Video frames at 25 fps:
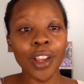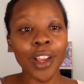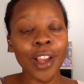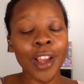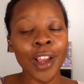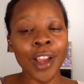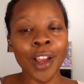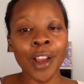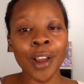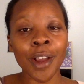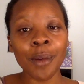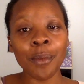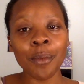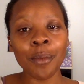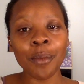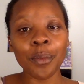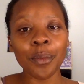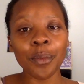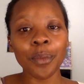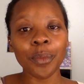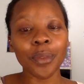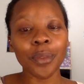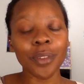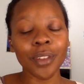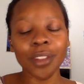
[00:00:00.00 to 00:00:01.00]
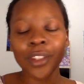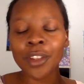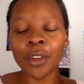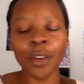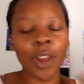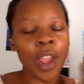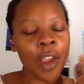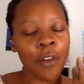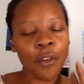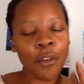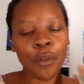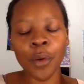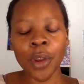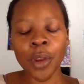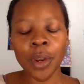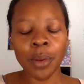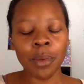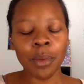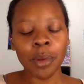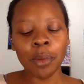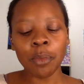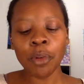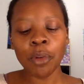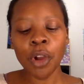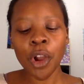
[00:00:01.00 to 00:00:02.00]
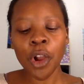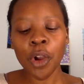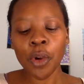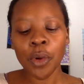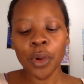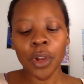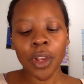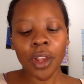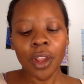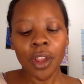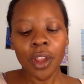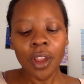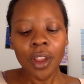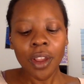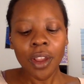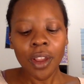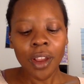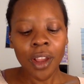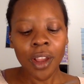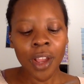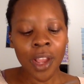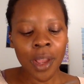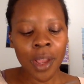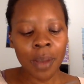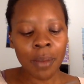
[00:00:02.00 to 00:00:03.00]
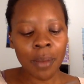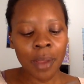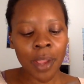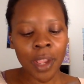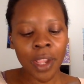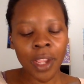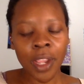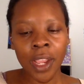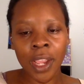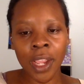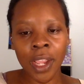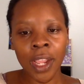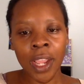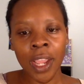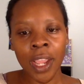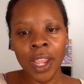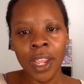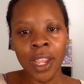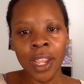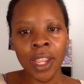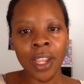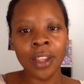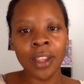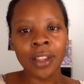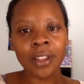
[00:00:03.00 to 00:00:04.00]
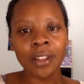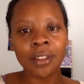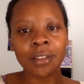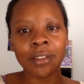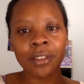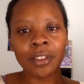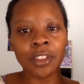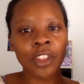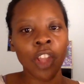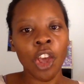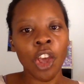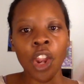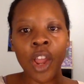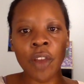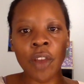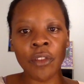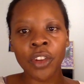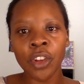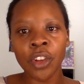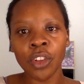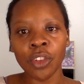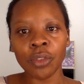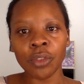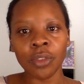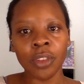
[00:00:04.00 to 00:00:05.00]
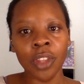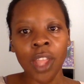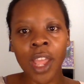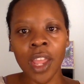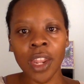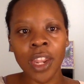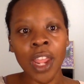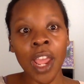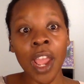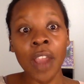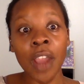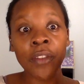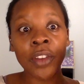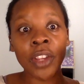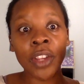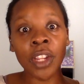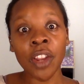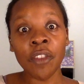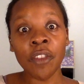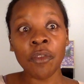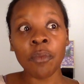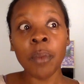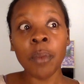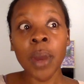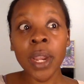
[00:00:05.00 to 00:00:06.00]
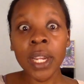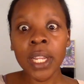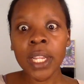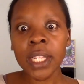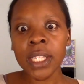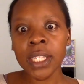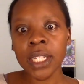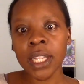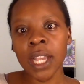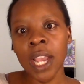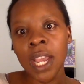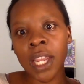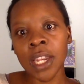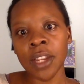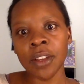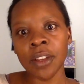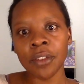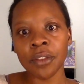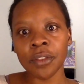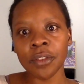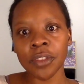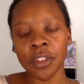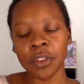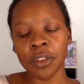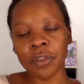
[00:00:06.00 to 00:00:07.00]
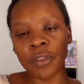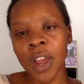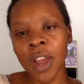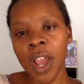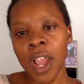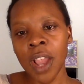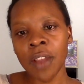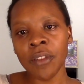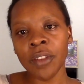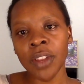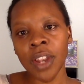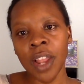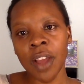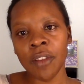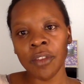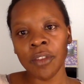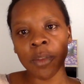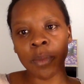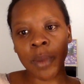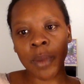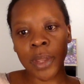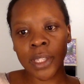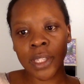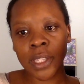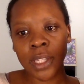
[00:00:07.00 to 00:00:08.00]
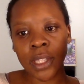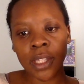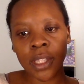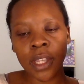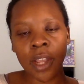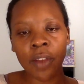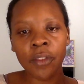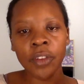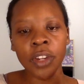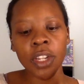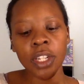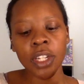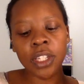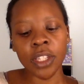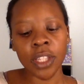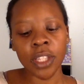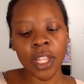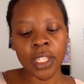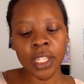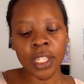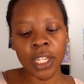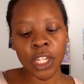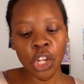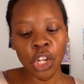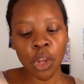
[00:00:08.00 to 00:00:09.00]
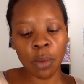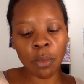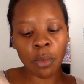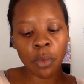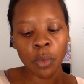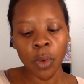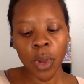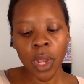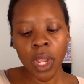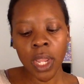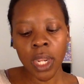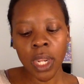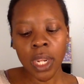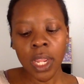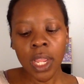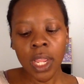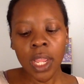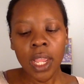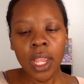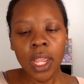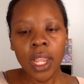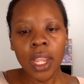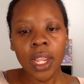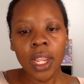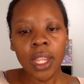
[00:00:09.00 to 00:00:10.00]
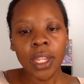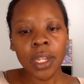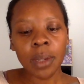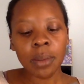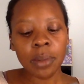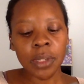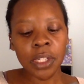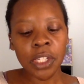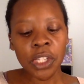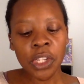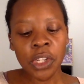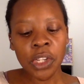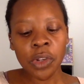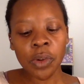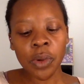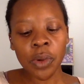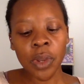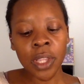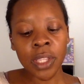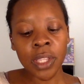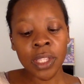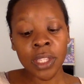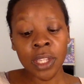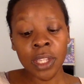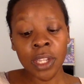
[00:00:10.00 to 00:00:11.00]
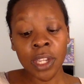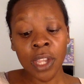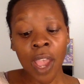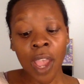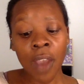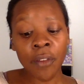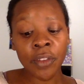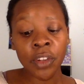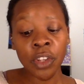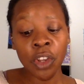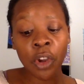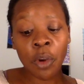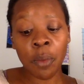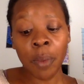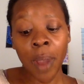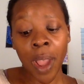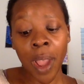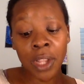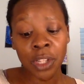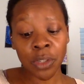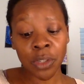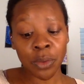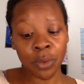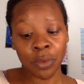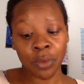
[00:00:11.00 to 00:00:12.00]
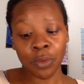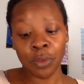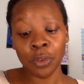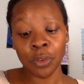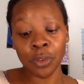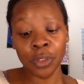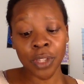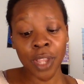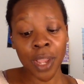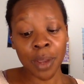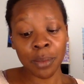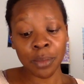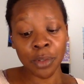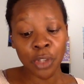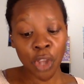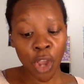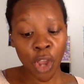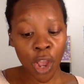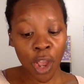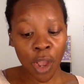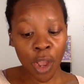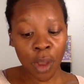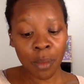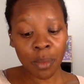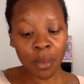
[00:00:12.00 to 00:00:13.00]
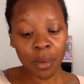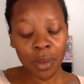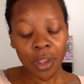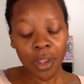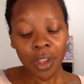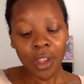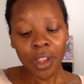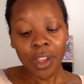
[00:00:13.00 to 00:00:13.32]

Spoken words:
Don't ever want to be broke, aka not having enough money to kind of survive and have the basics covered. So that's like number one. Number two is having to go back to a full-time job.